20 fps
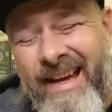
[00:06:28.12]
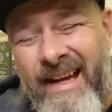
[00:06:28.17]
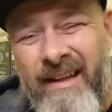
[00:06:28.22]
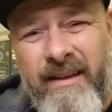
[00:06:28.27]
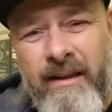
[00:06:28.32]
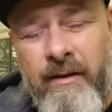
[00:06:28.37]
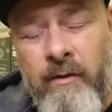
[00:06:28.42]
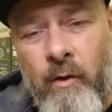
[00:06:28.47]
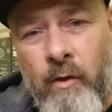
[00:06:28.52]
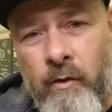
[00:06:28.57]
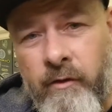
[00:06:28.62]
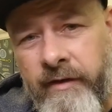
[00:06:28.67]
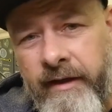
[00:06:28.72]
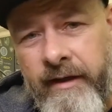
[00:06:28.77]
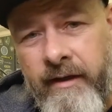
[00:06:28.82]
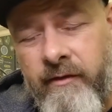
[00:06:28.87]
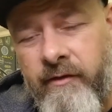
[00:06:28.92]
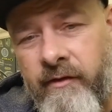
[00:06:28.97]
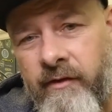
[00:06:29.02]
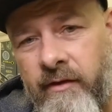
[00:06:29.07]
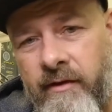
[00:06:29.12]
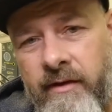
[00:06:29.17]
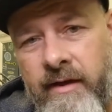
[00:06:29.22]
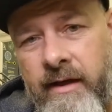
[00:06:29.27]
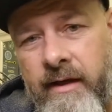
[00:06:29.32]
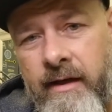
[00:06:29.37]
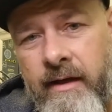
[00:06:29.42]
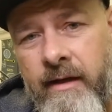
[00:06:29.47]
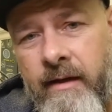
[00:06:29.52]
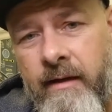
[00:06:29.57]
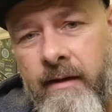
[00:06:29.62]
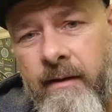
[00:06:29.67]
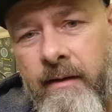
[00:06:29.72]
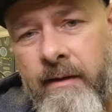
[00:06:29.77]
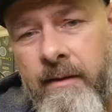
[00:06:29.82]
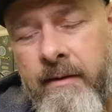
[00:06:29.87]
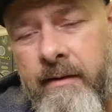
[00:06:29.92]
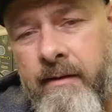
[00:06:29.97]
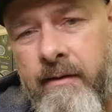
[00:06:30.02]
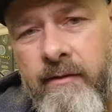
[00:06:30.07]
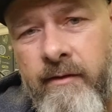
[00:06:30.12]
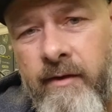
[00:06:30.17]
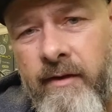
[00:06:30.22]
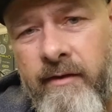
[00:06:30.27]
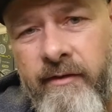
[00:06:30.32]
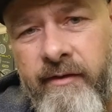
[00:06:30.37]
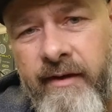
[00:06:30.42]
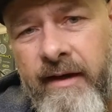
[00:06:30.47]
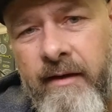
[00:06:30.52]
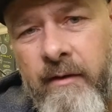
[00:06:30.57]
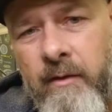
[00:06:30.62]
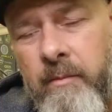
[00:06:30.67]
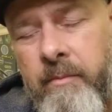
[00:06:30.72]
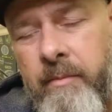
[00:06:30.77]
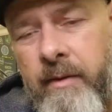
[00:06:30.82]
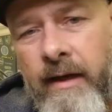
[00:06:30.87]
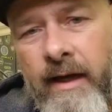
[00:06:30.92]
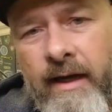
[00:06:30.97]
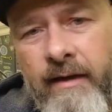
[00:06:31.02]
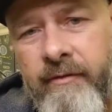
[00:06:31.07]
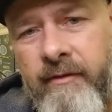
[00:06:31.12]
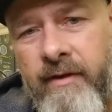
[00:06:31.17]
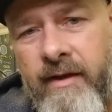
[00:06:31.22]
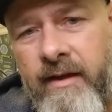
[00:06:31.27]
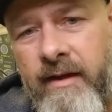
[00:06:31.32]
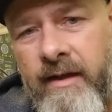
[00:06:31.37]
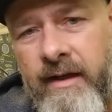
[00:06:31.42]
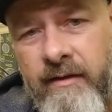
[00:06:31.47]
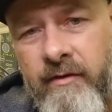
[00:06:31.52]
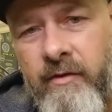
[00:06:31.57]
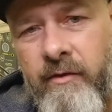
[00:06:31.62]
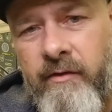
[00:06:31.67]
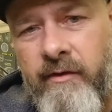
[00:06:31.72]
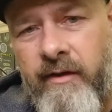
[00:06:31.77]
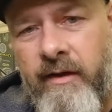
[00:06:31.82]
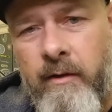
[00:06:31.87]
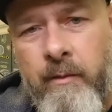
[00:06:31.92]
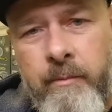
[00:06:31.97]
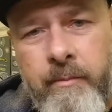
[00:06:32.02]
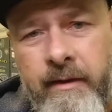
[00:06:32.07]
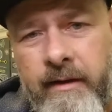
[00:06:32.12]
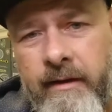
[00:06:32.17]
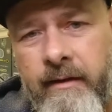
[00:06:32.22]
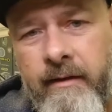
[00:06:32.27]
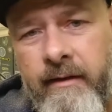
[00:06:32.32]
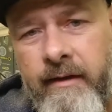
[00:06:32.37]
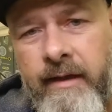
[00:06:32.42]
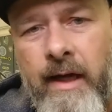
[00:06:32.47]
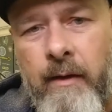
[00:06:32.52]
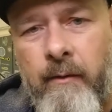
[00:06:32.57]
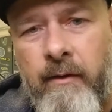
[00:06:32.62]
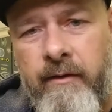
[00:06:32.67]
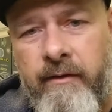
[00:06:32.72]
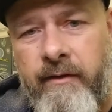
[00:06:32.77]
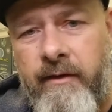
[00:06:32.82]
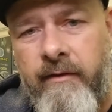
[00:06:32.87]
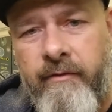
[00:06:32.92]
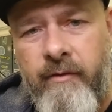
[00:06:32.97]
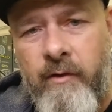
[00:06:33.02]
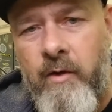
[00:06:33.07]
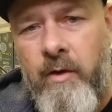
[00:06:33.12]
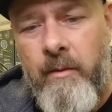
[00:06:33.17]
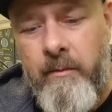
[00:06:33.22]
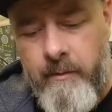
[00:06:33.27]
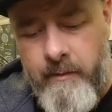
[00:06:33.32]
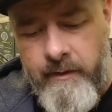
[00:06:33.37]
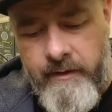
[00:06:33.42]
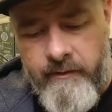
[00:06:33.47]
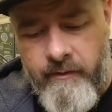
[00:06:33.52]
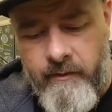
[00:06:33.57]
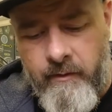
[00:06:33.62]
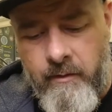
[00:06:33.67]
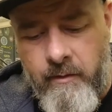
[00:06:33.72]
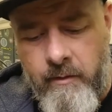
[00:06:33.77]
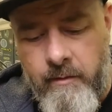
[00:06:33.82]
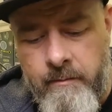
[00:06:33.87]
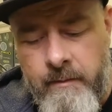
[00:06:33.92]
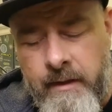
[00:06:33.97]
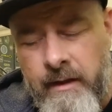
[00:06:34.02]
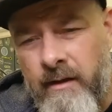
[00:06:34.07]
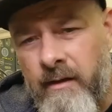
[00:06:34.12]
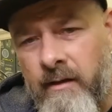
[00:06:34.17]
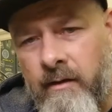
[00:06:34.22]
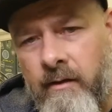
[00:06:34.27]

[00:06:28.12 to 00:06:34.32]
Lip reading: I did no change to the setup after the initial setup I did in the garage here for a couple of weeks ago.